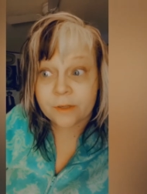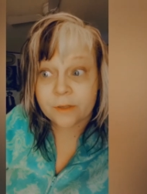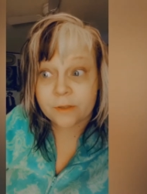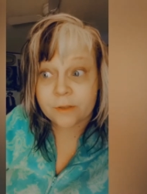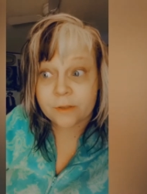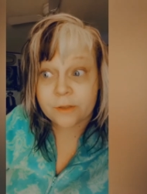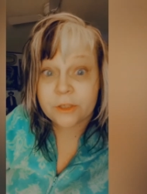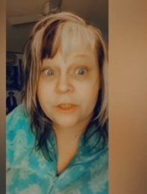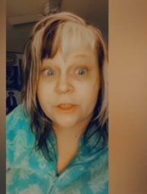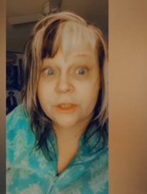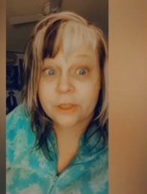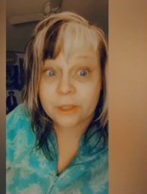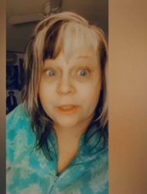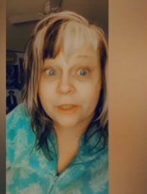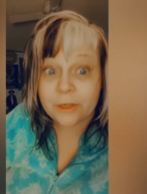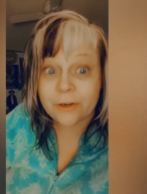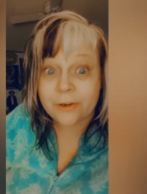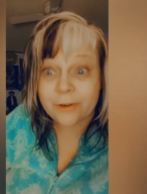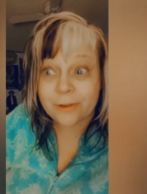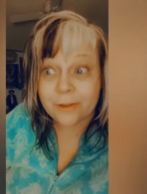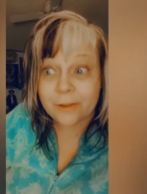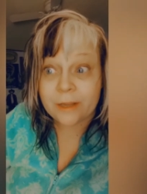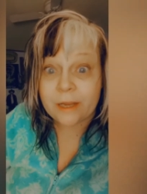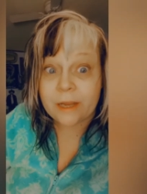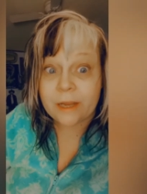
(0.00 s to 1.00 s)
And she
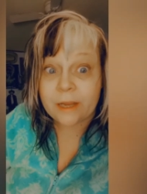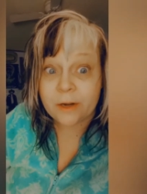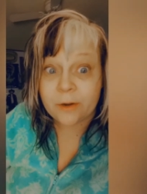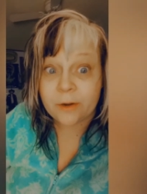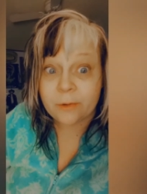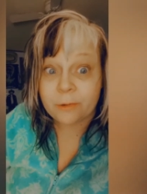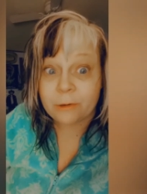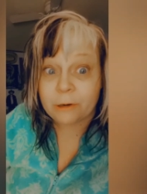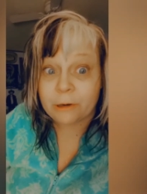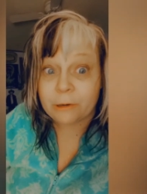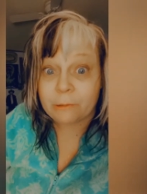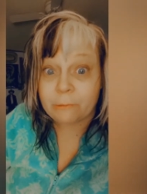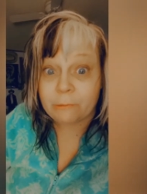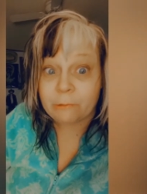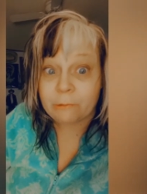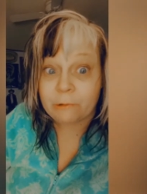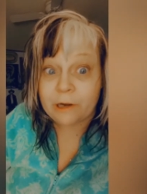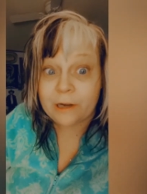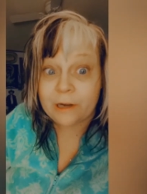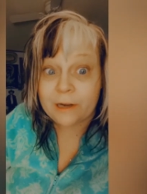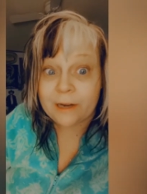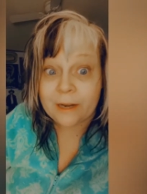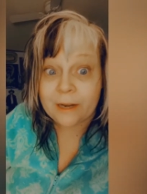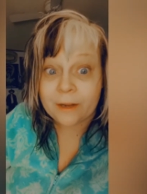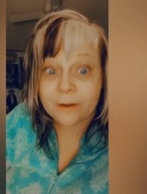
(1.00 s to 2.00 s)
literally had to run
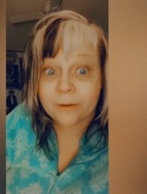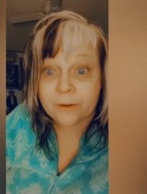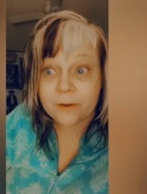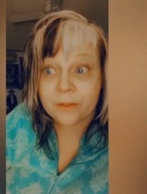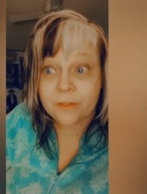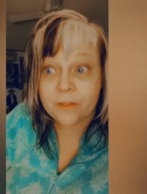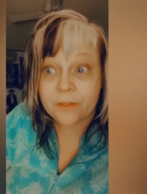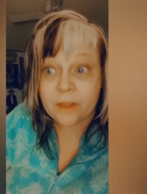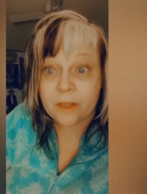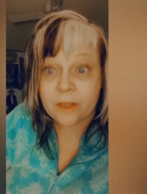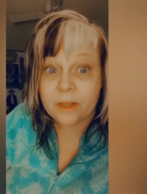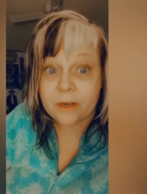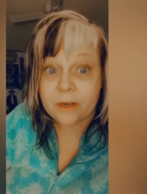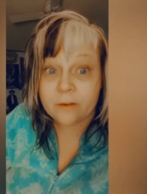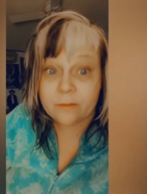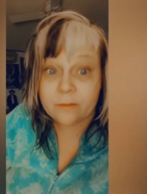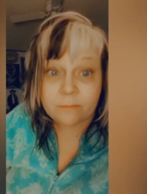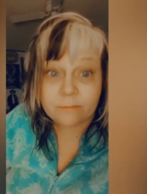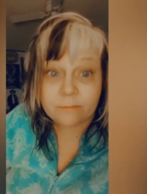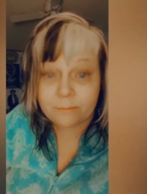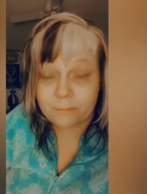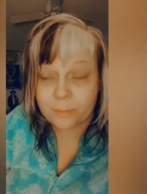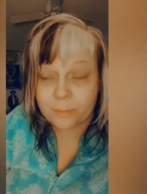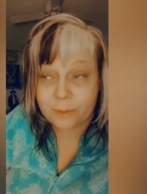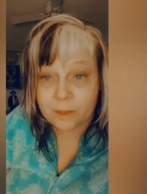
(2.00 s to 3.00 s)
right down to the end
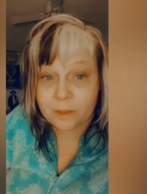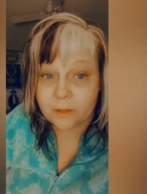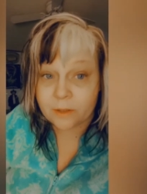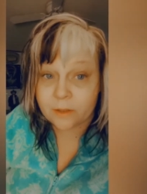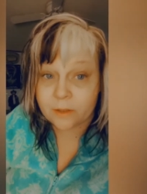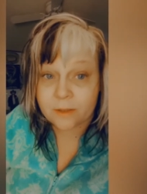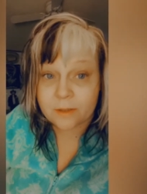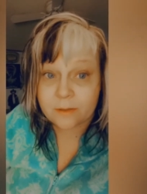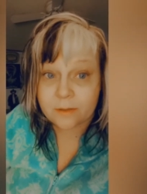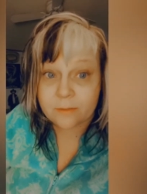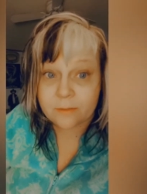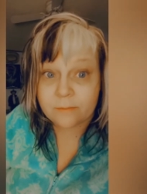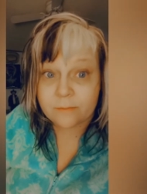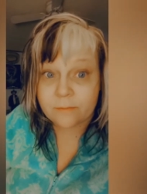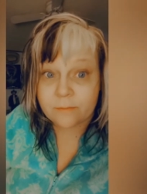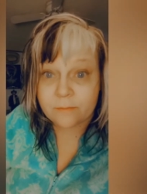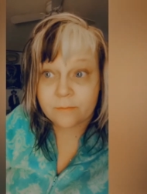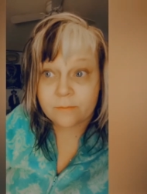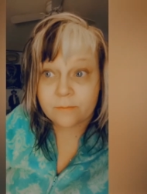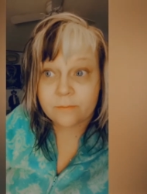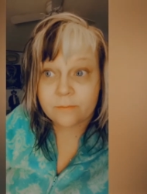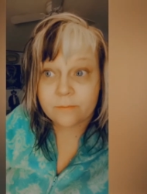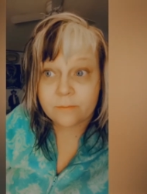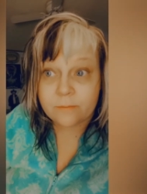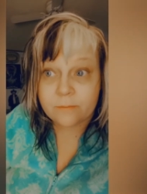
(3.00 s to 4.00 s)
because
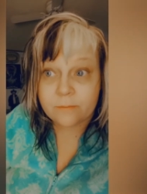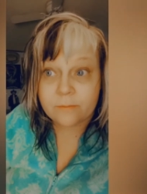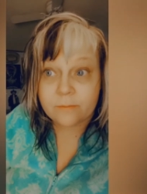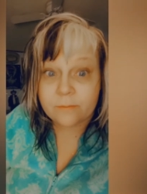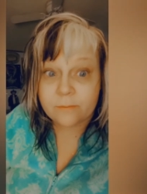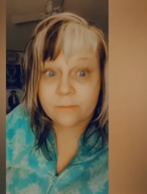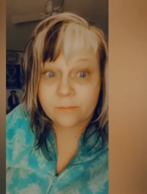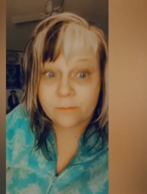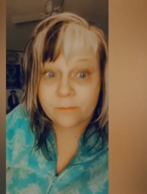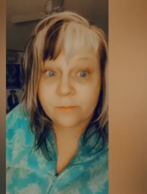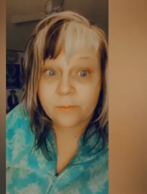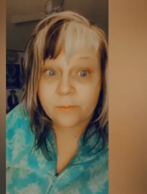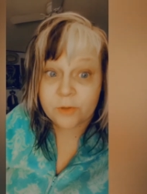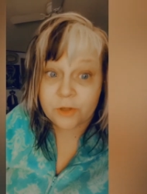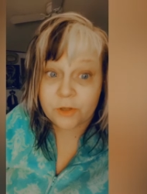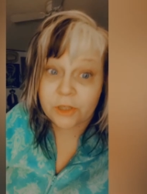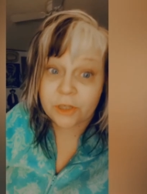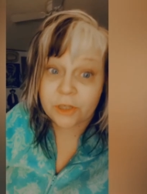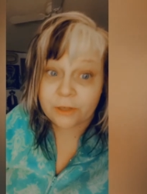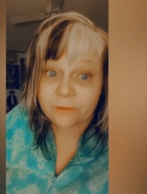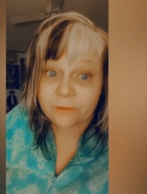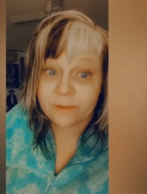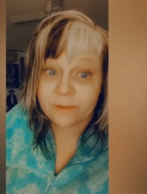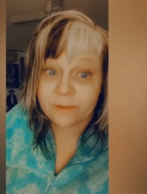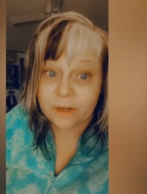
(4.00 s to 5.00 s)
she
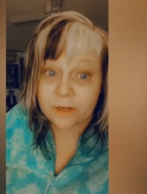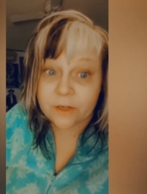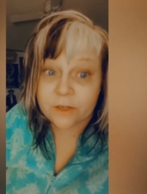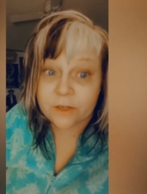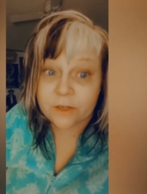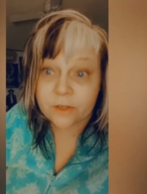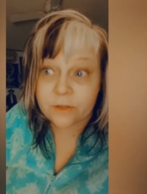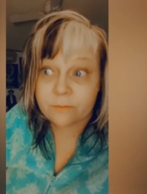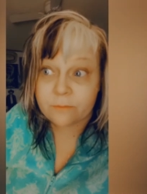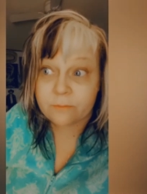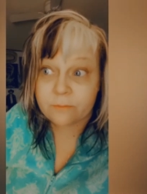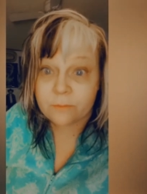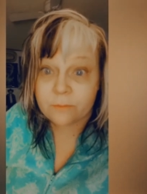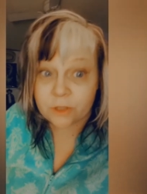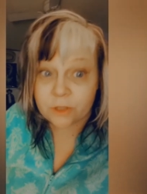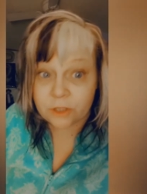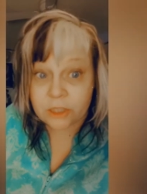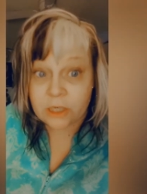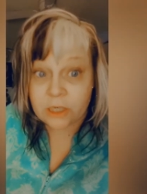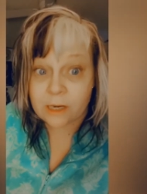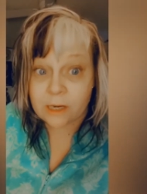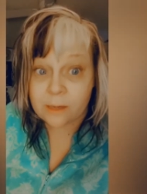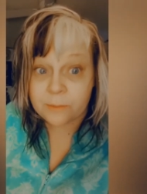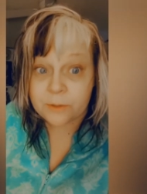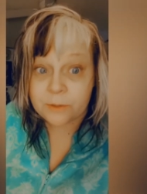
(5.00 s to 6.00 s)
could finish the
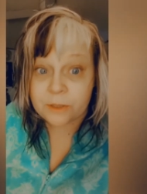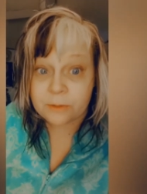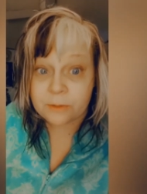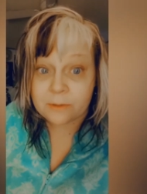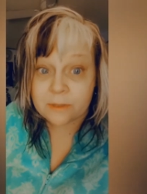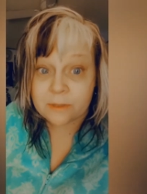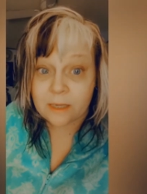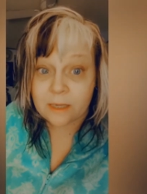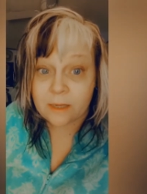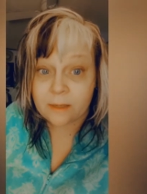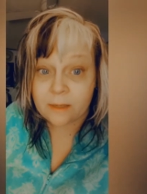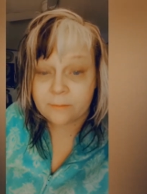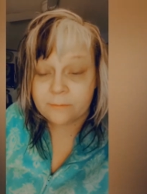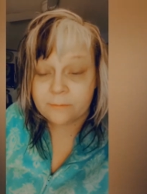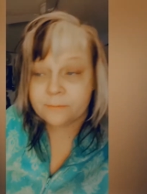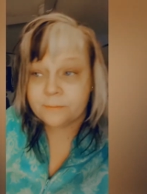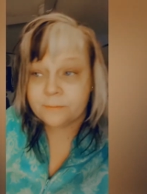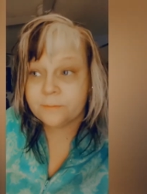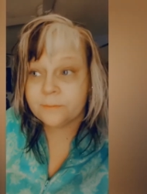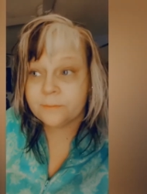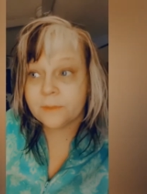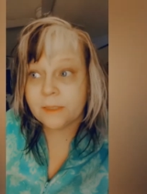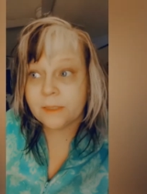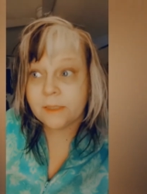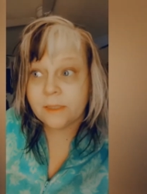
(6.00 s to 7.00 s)
job she was on.
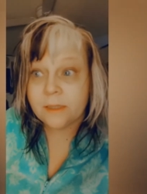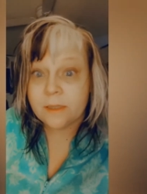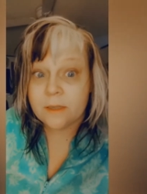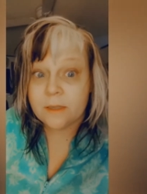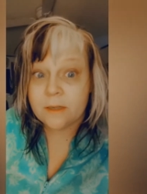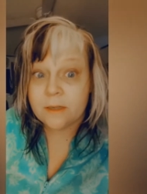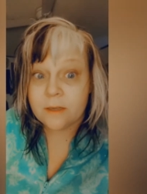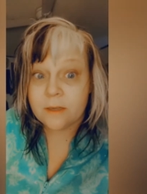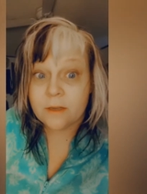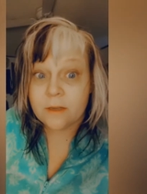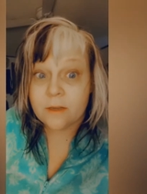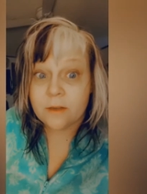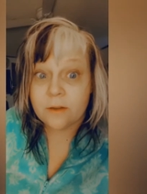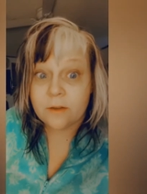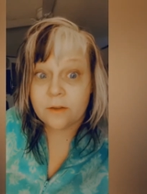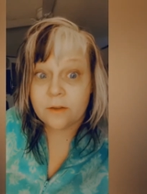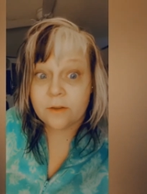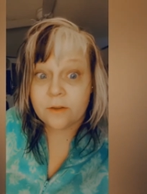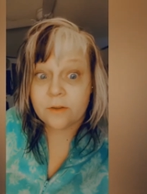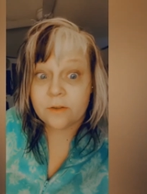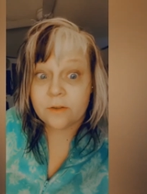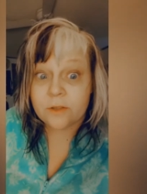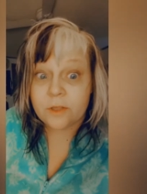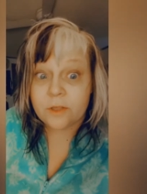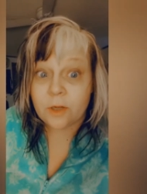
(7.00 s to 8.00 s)

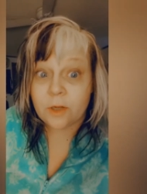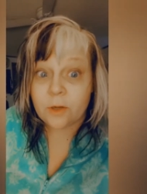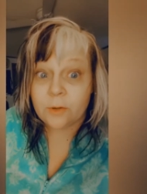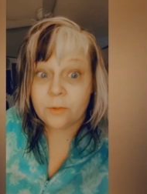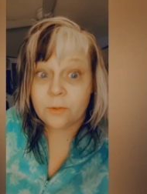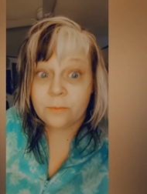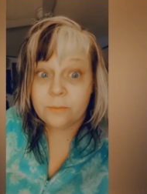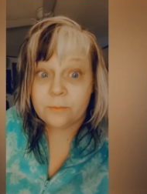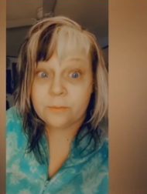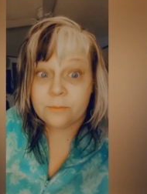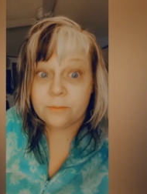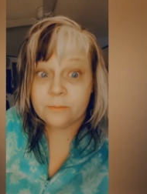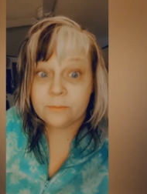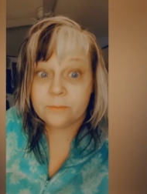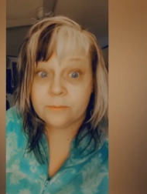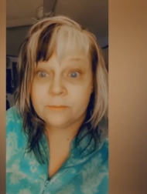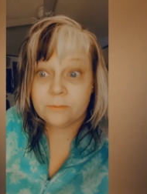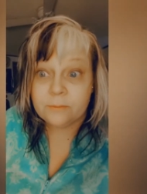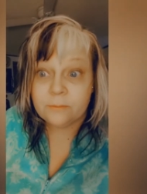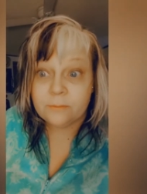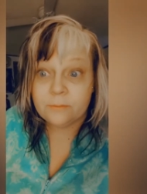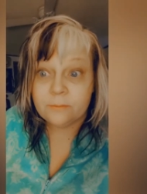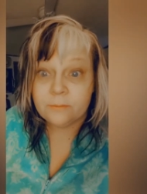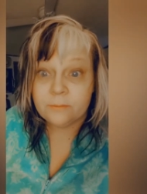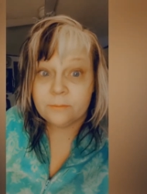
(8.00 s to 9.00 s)
So
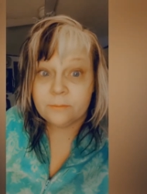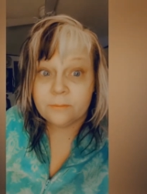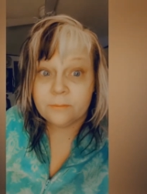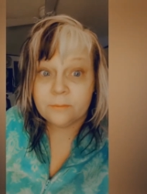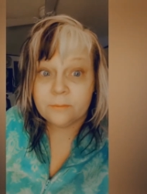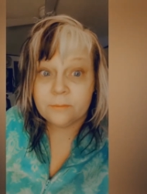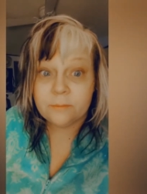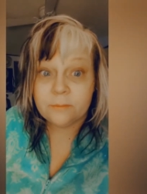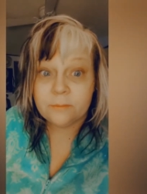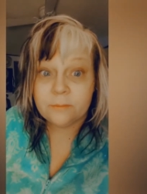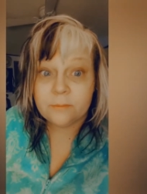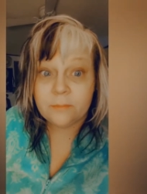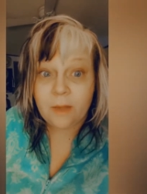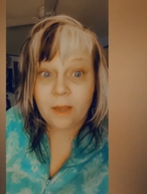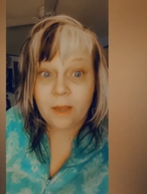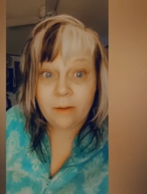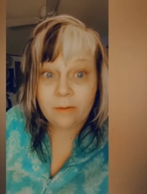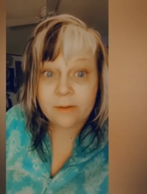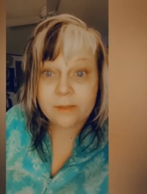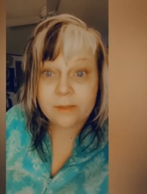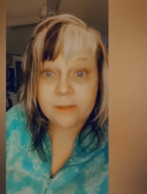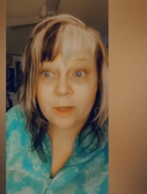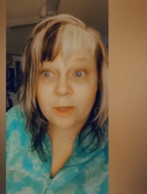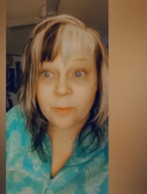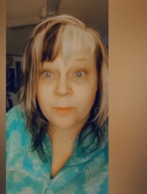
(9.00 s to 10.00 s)
I
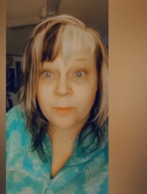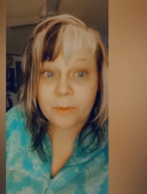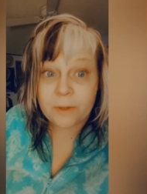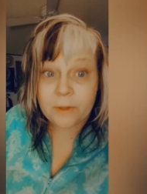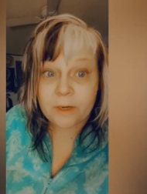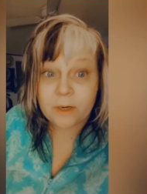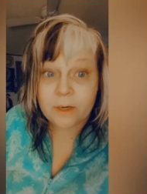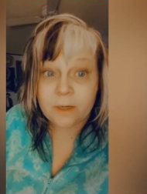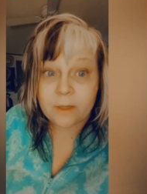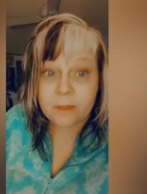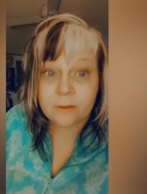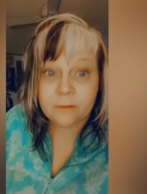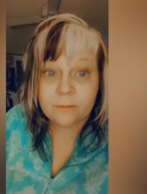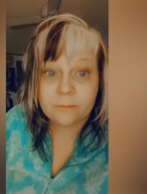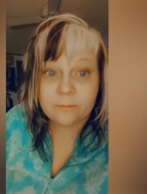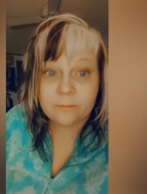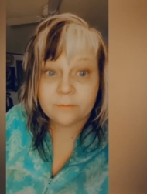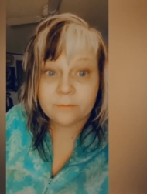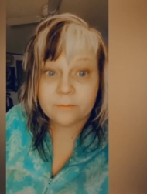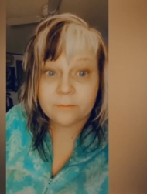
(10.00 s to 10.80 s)
was helping her.